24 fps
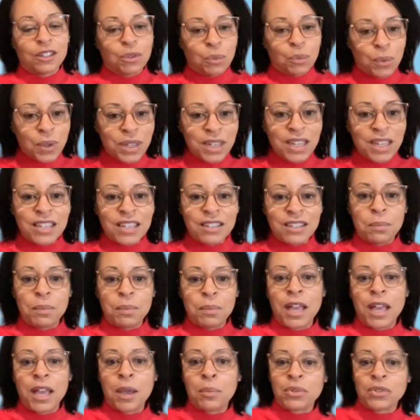we need to
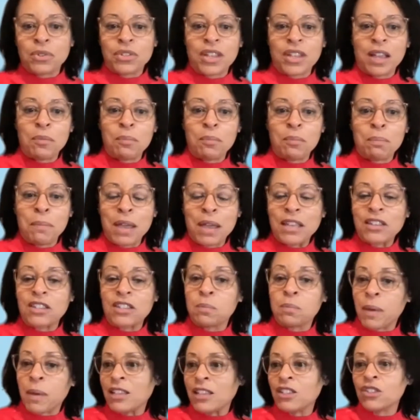be able to make
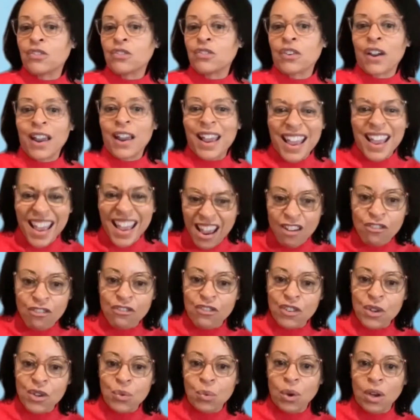space for
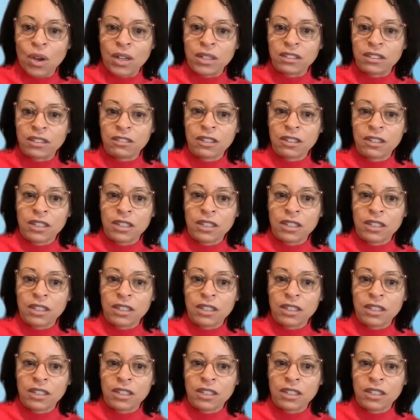everyone,